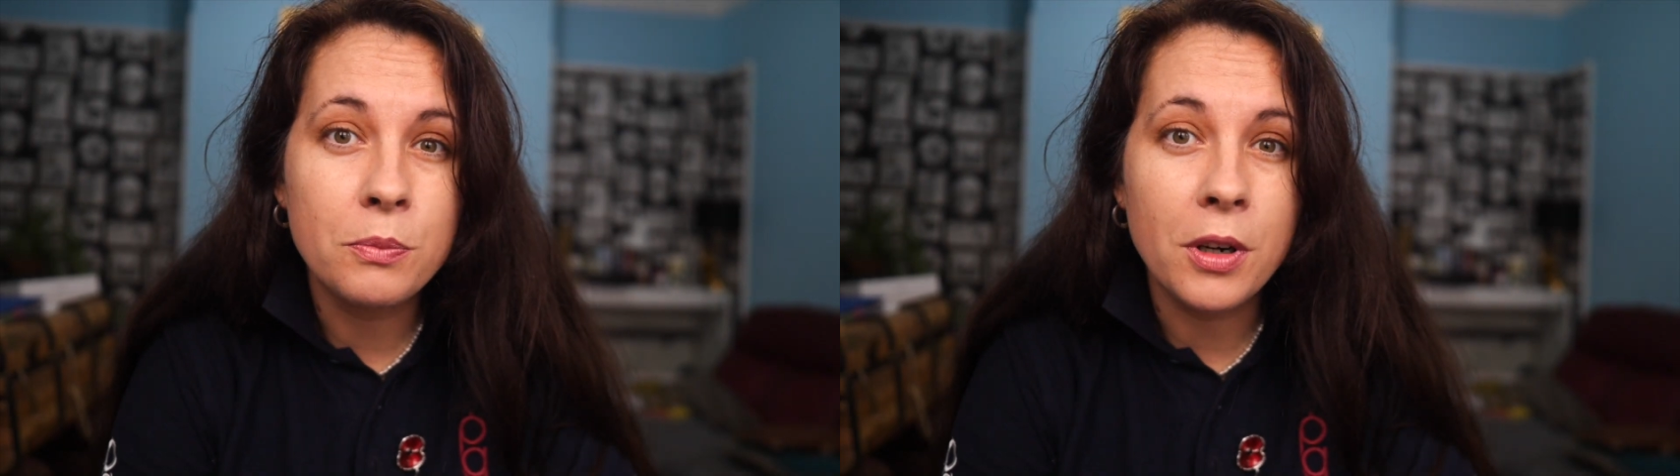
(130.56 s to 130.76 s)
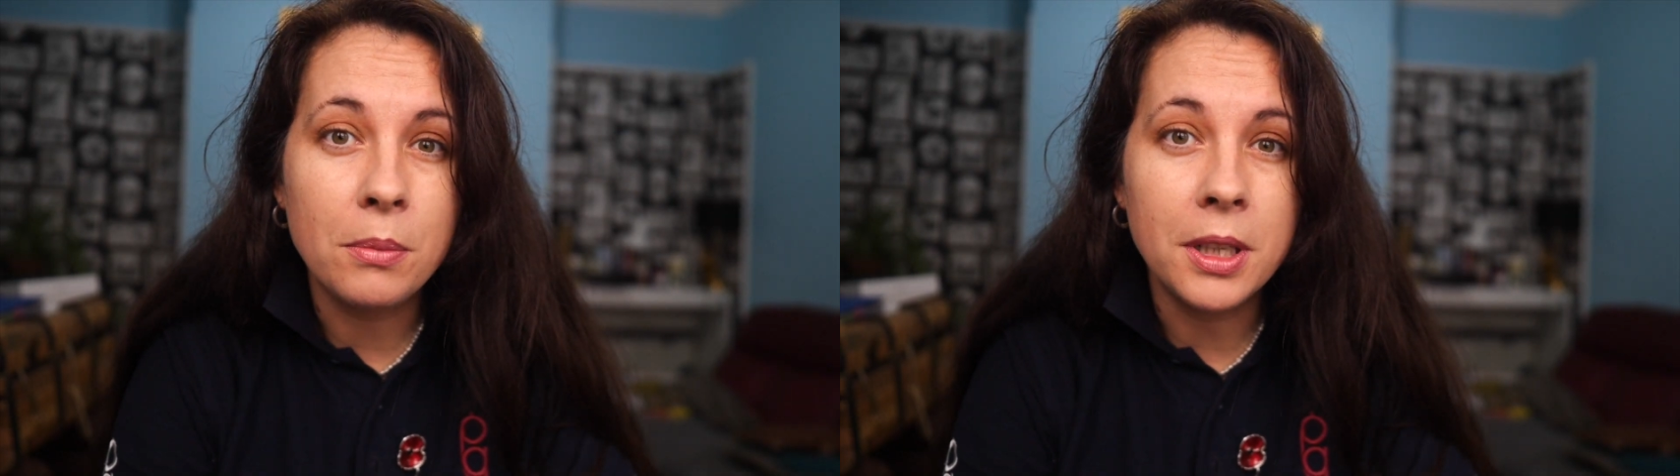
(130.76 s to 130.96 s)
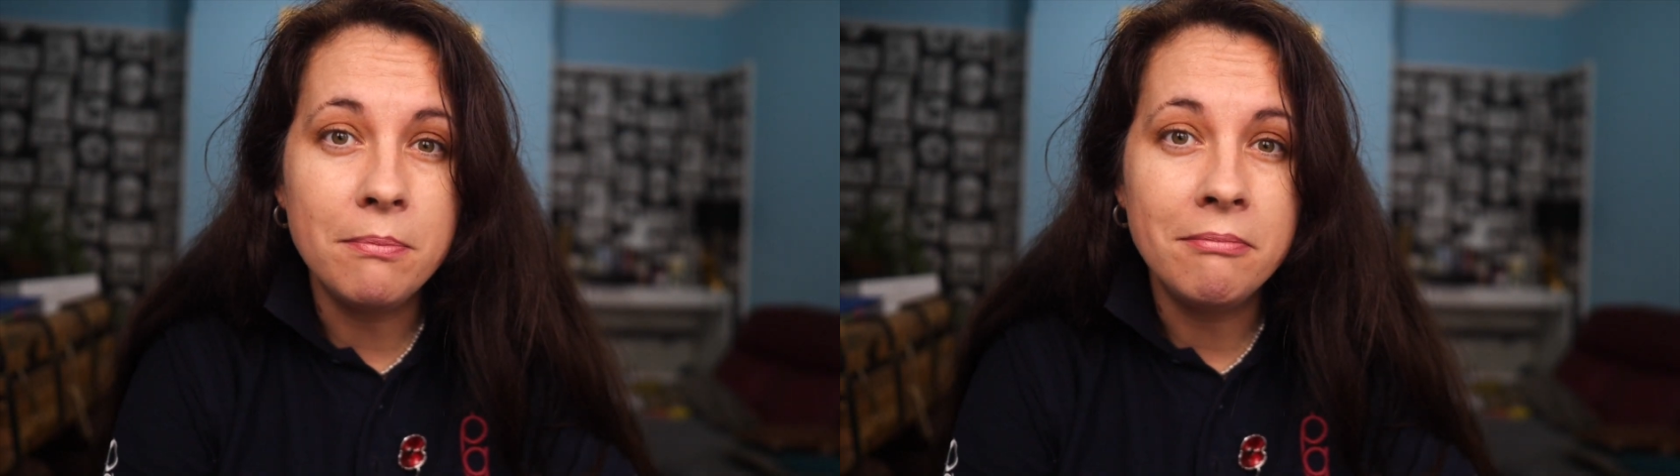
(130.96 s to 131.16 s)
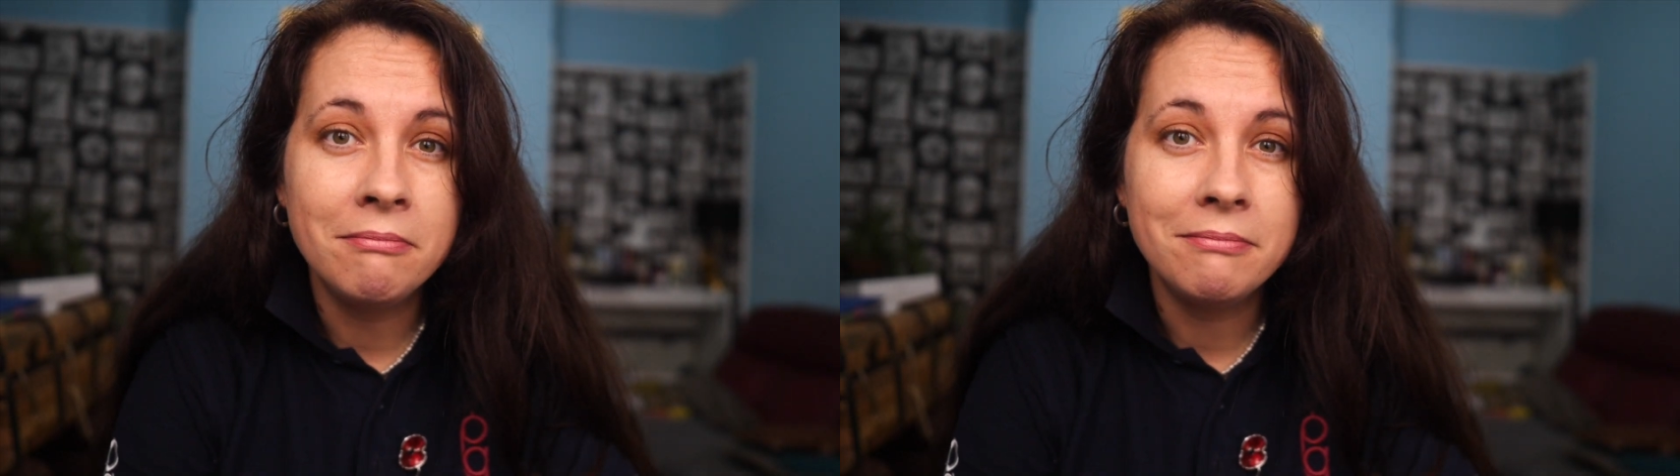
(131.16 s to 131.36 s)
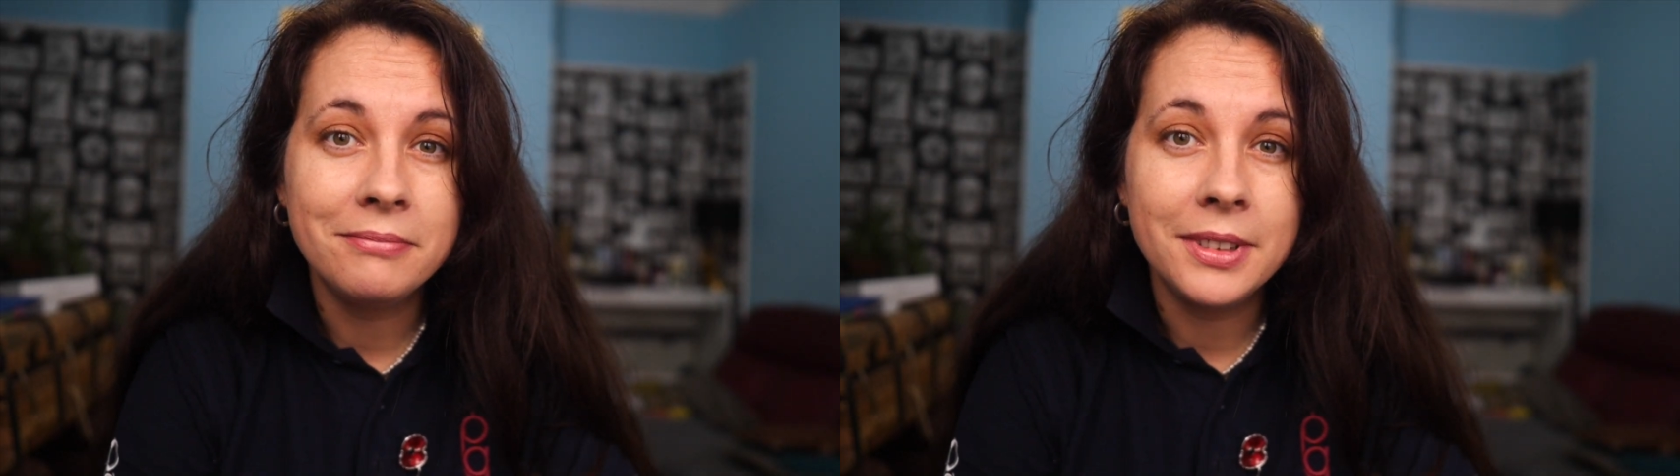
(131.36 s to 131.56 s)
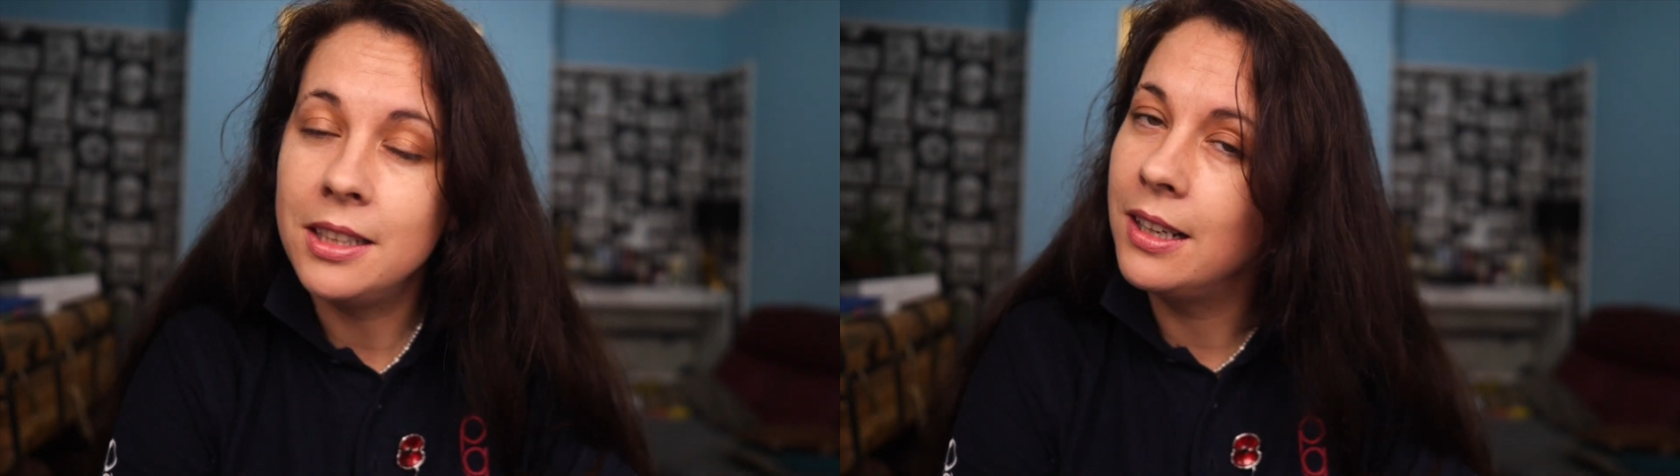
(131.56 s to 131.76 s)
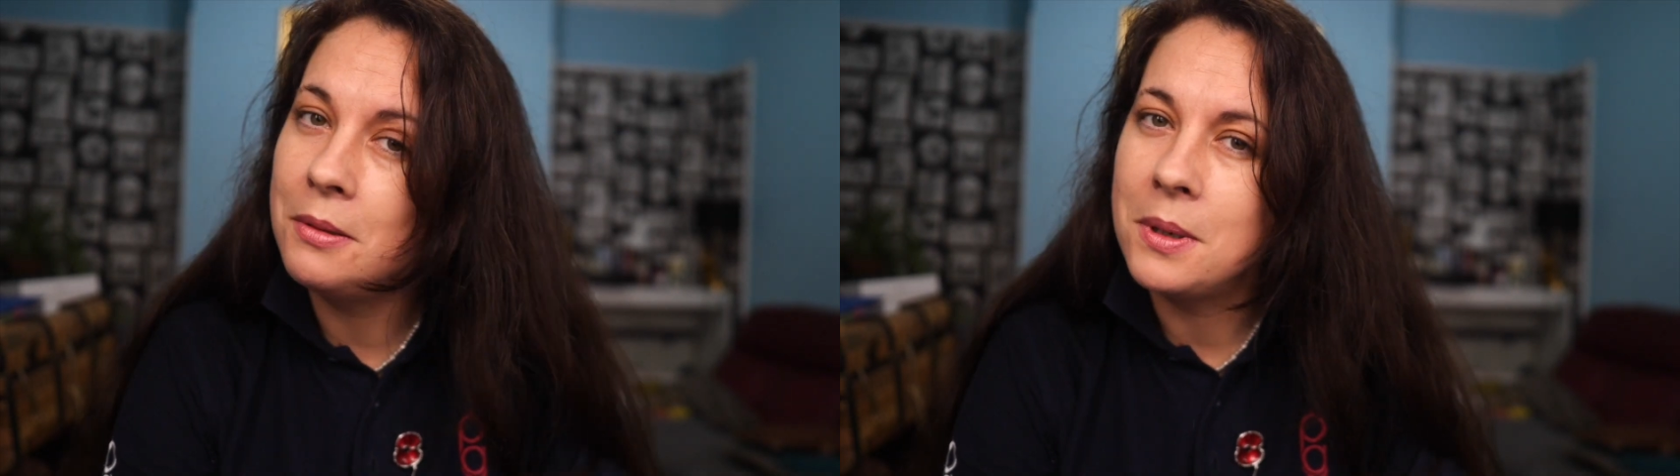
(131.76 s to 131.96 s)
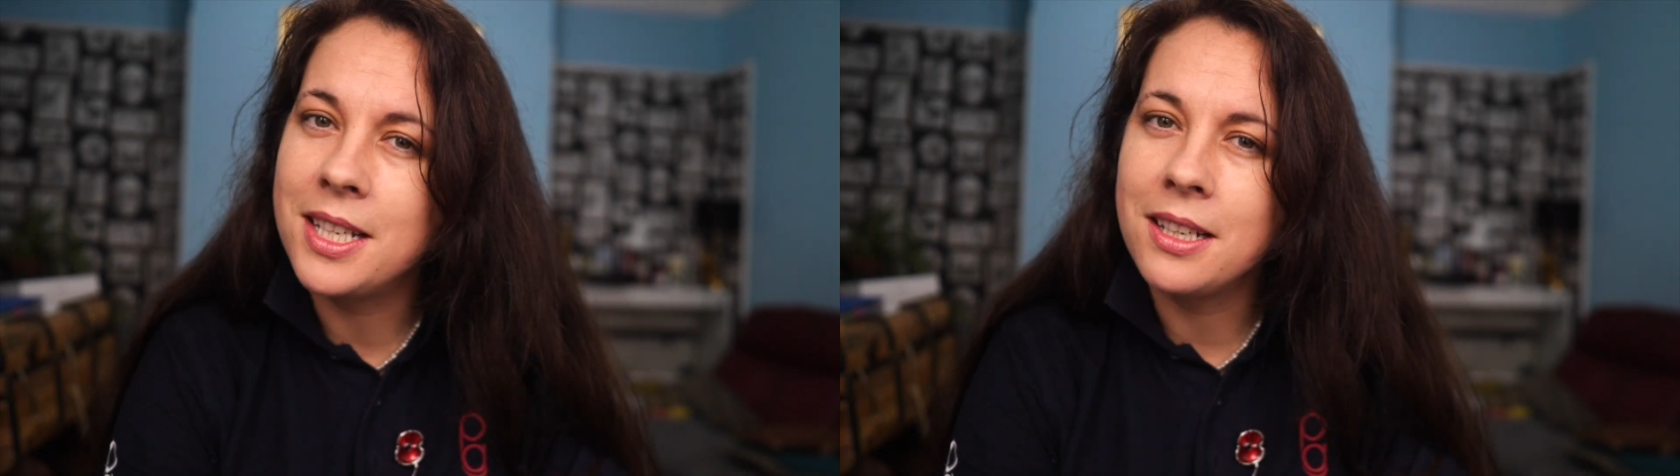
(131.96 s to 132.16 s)
problem, you
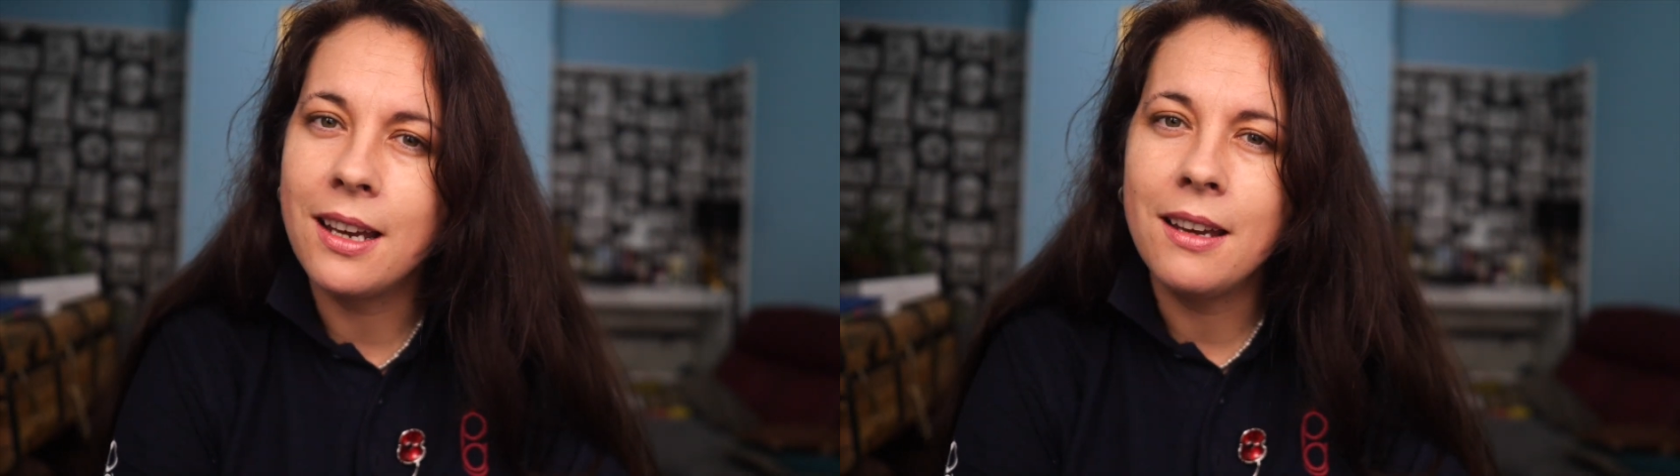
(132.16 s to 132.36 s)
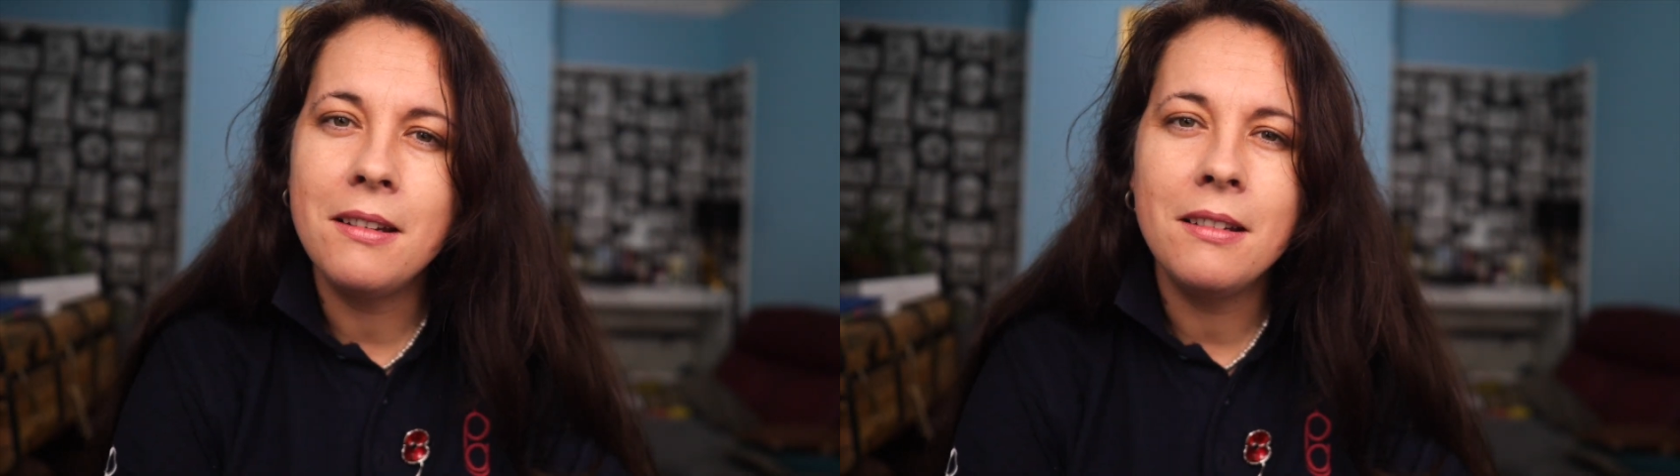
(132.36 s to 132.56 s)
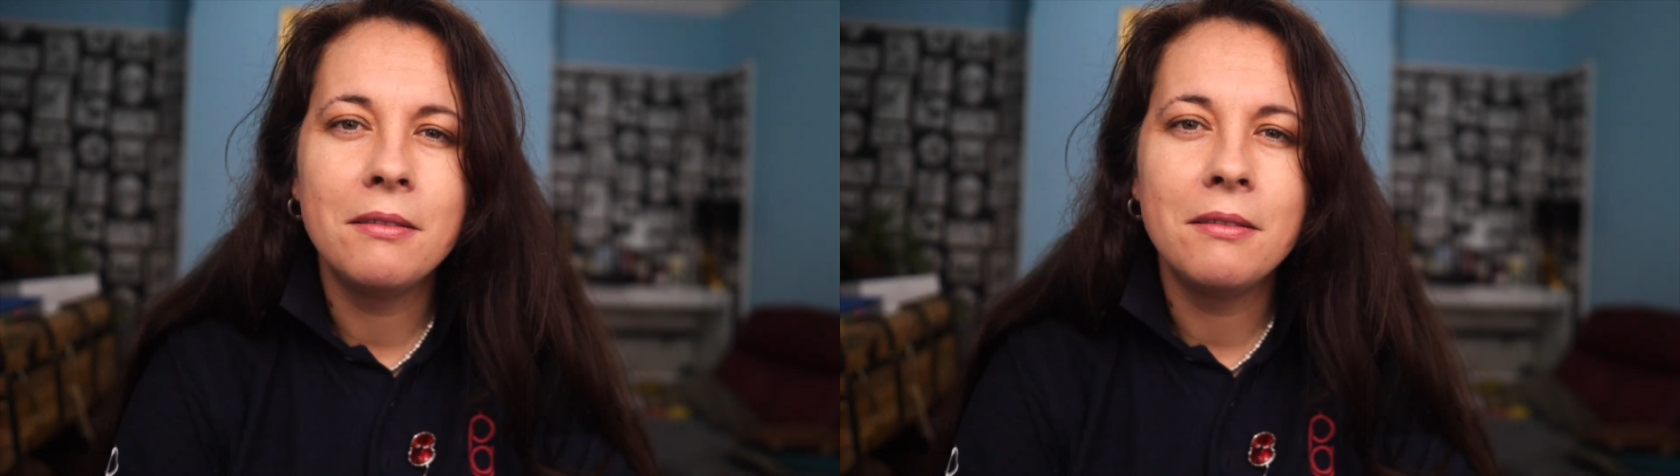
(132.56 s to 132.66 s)
know where to go